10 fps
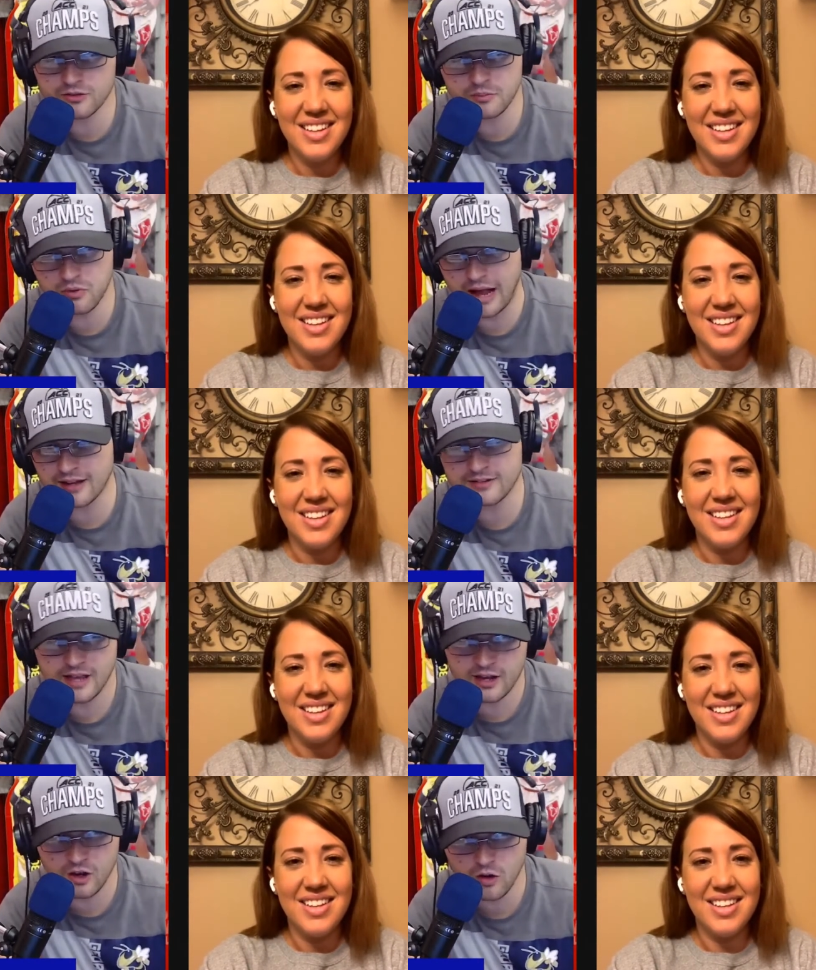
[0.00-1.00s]
Speaker 1: at practice,
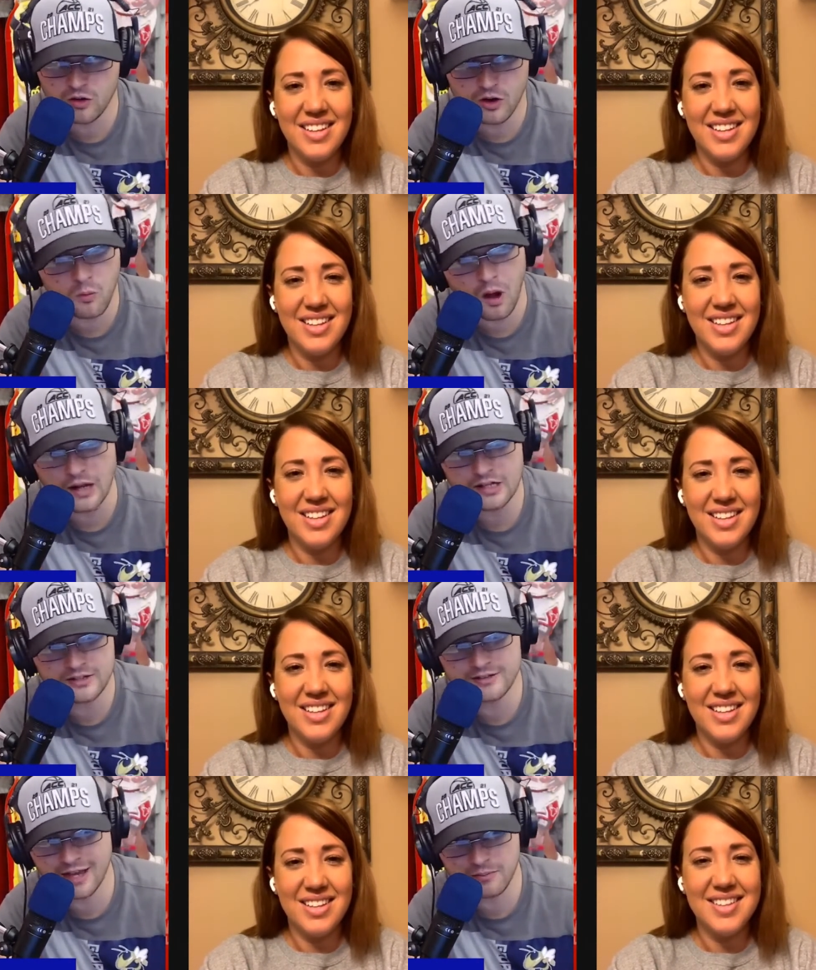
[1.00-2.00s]
hey, go go watch
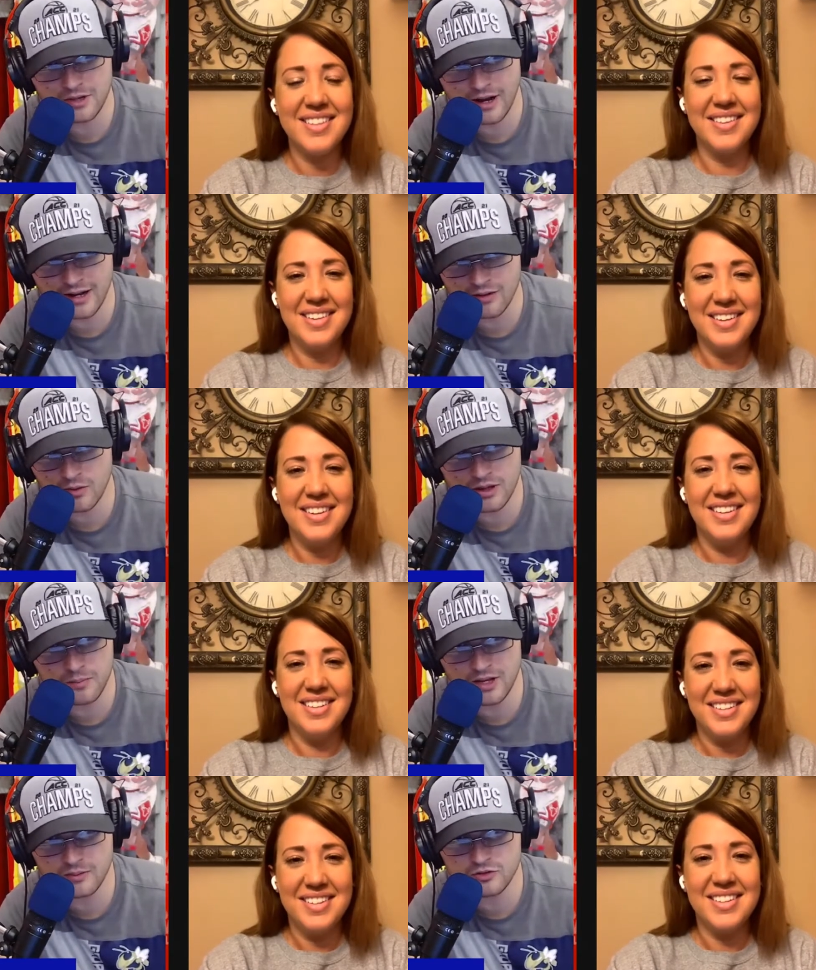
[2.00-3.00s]
this game tonight and really
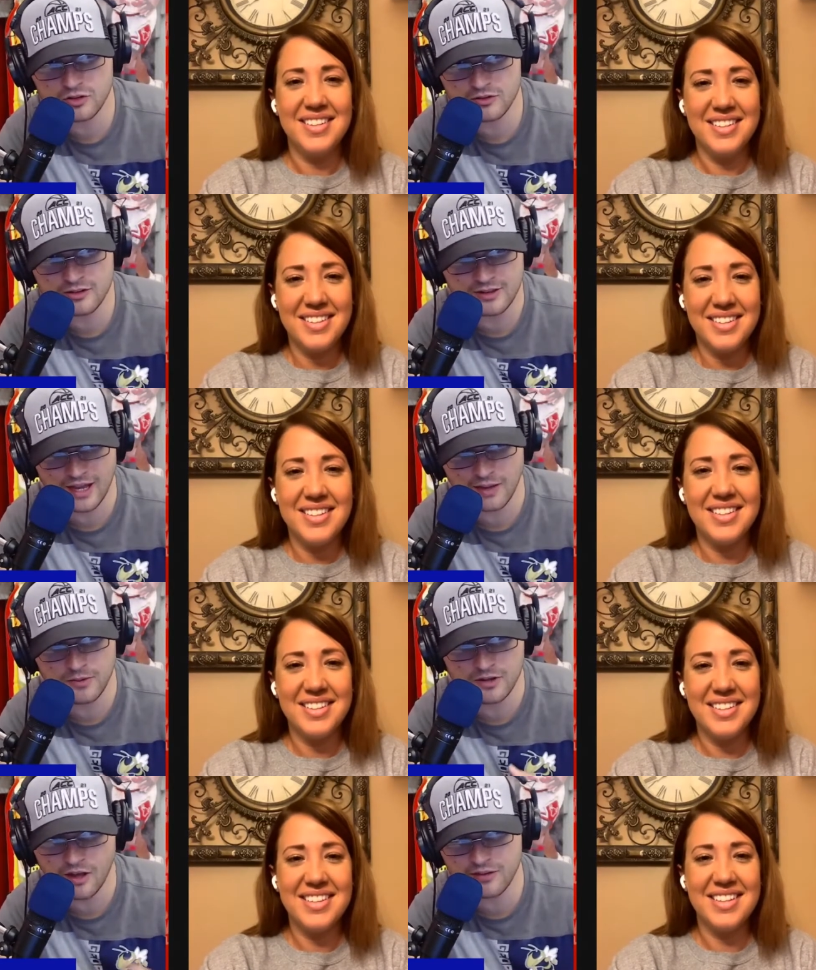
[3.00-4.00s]
become students of the game
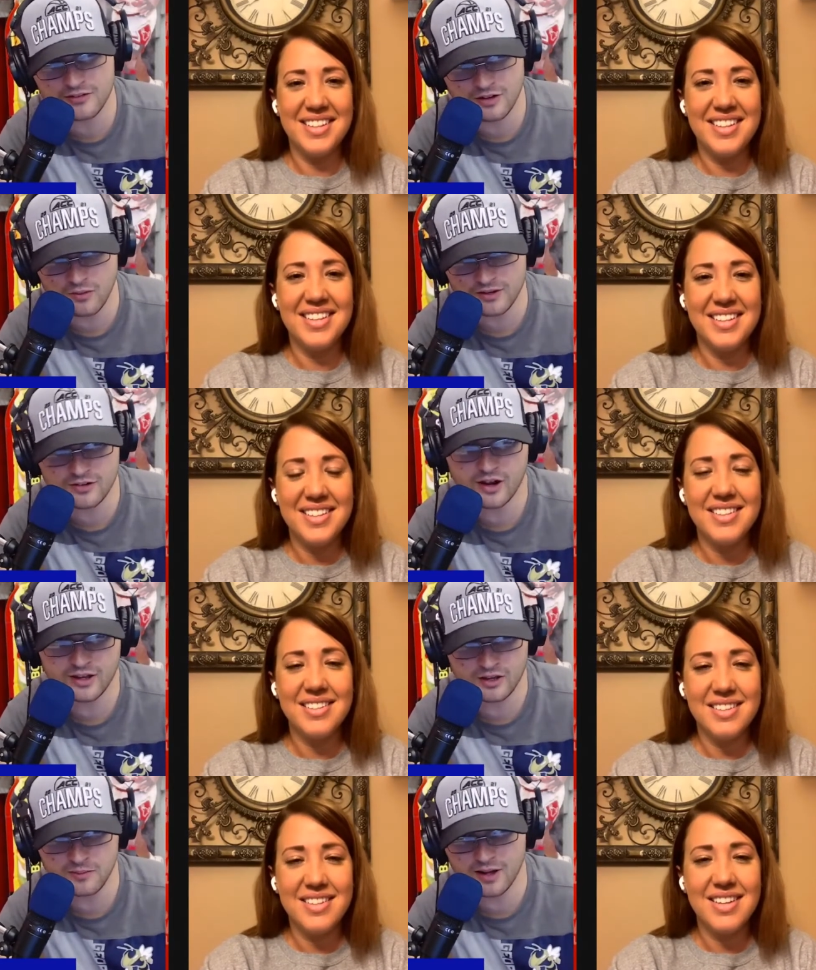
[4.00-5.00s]
and nothing's going to raise your
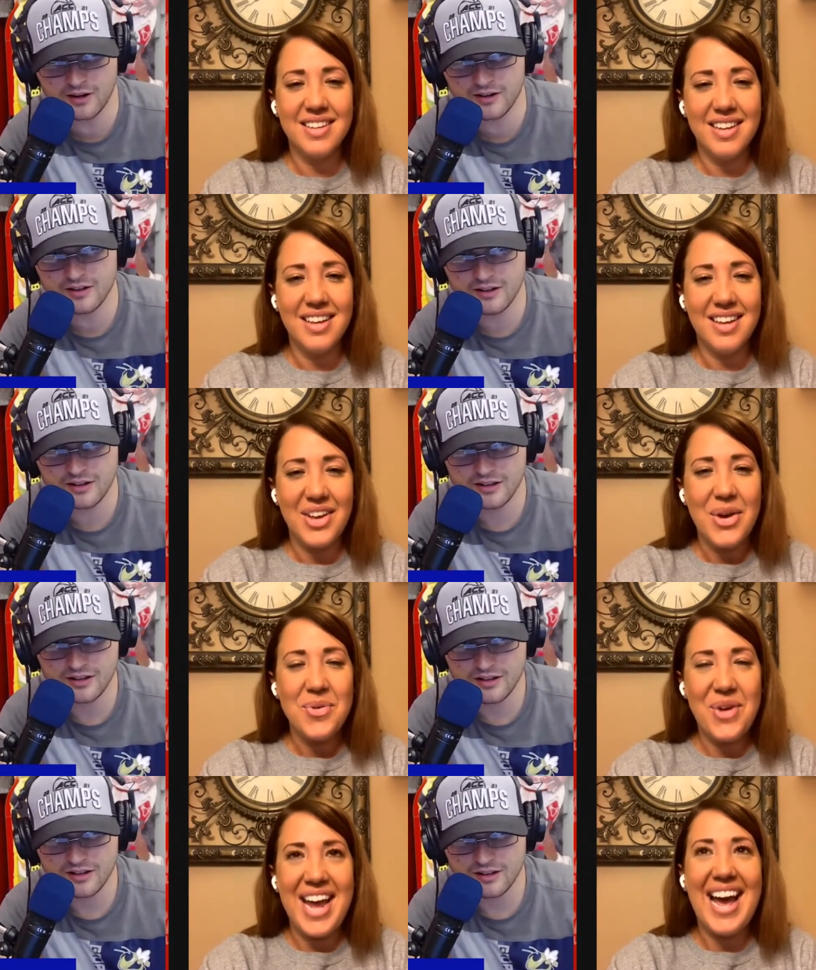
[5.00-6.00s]
IQ better.
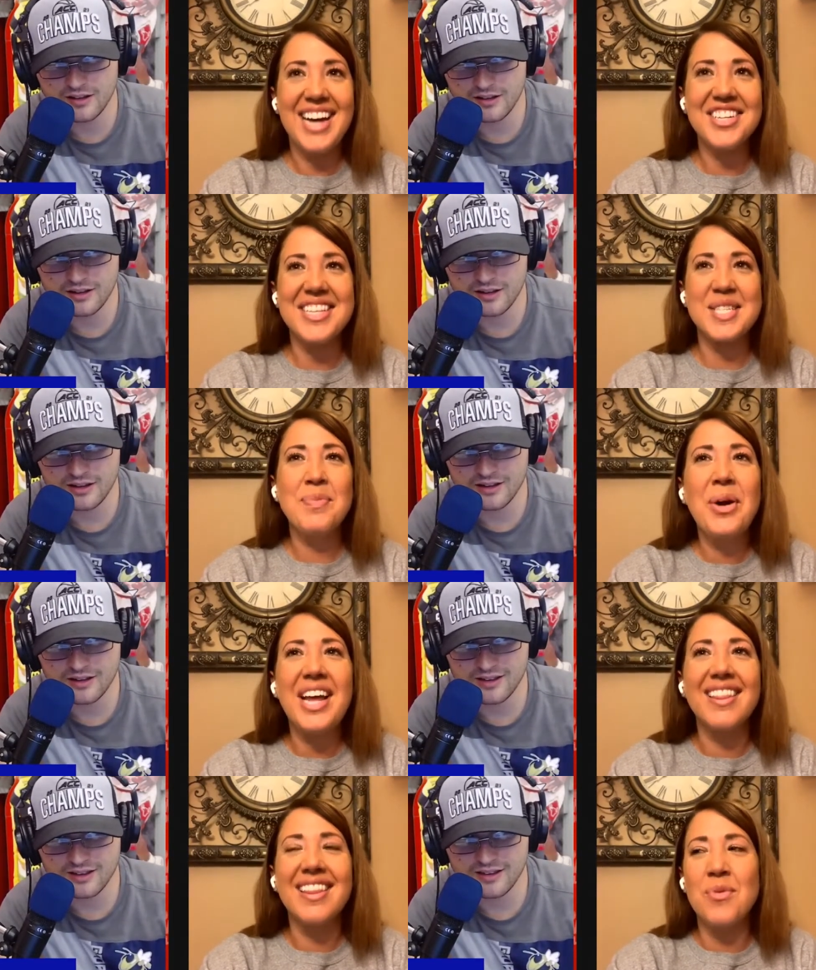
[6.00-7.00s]
Speaker 2: Right. Actually, this
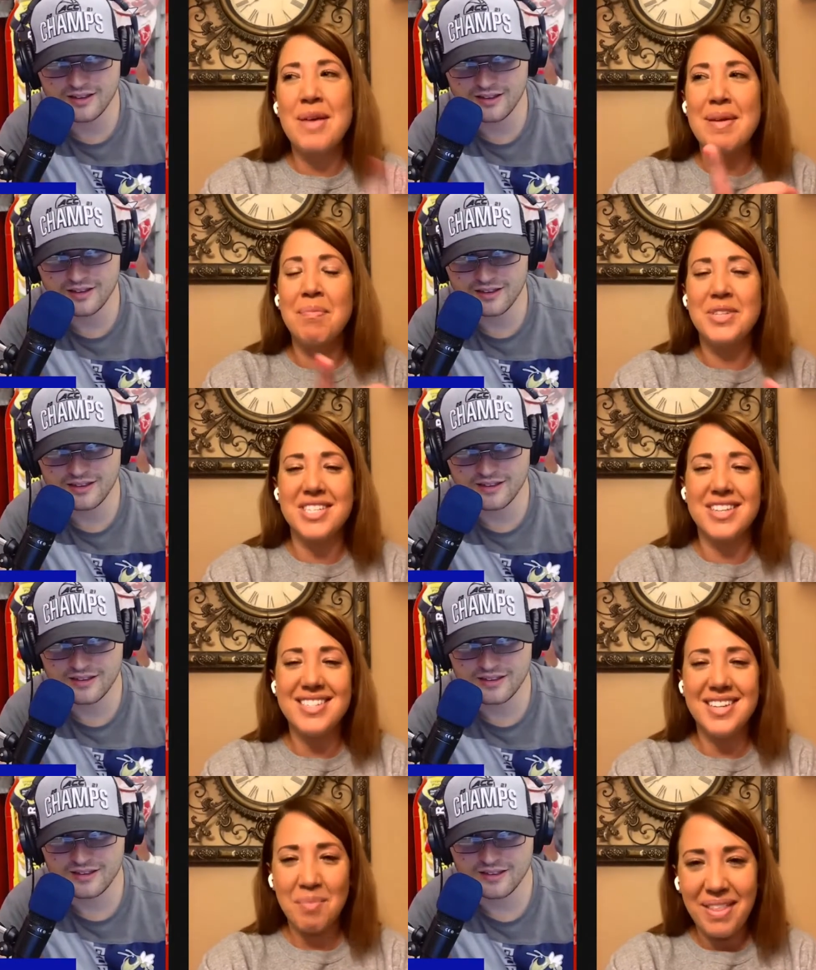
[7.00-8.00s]
morning the women
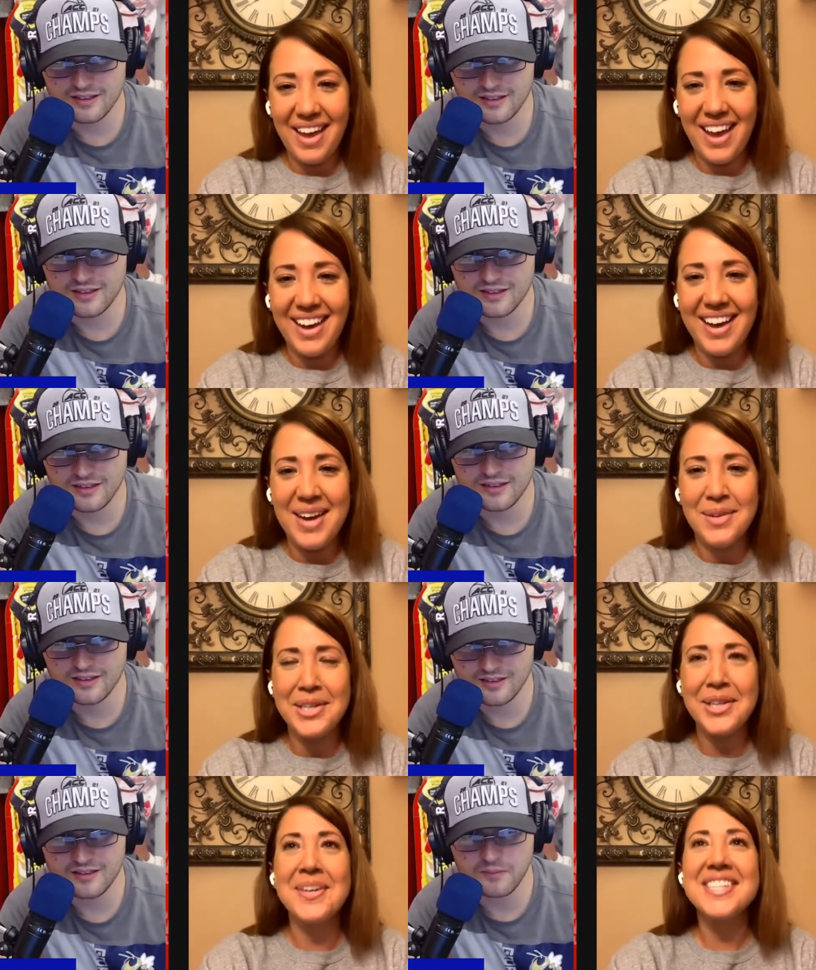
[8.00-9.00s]
just got done playing
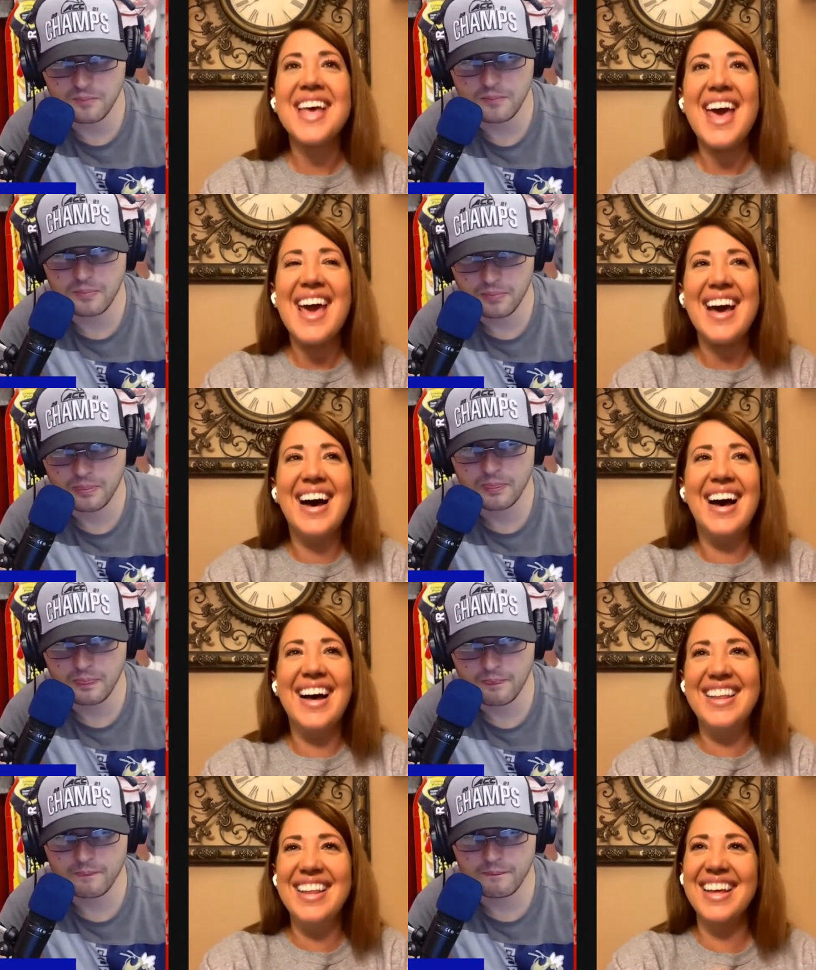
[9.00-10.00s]
um, on USA.
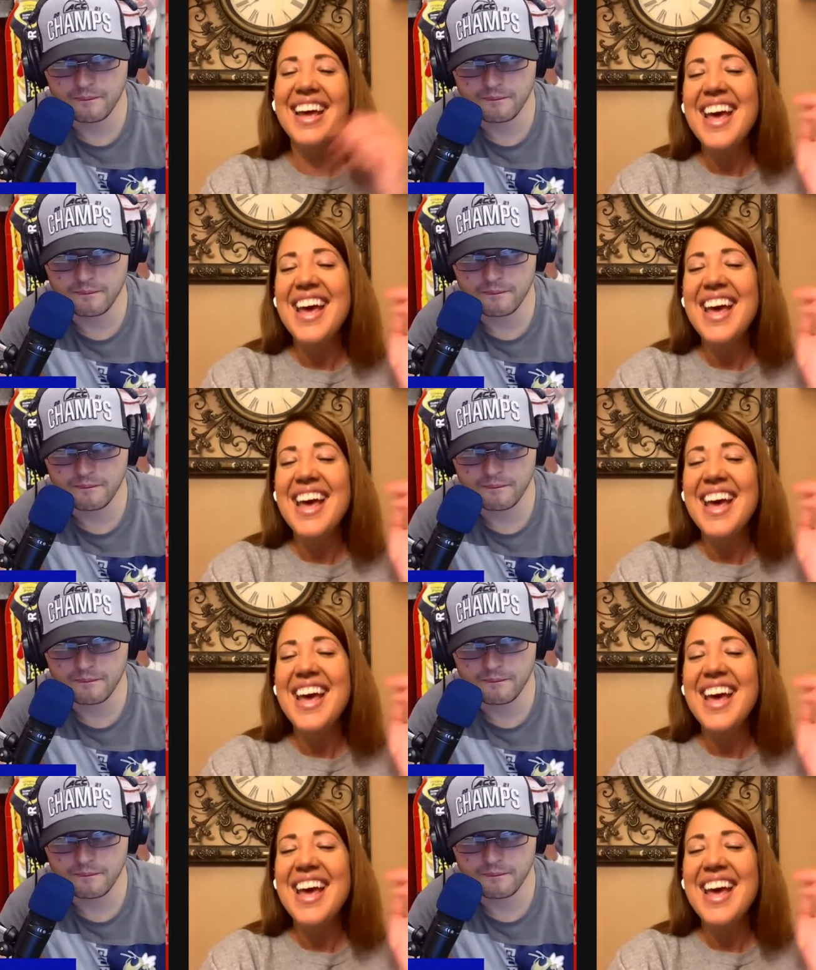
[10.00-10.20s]
Uh,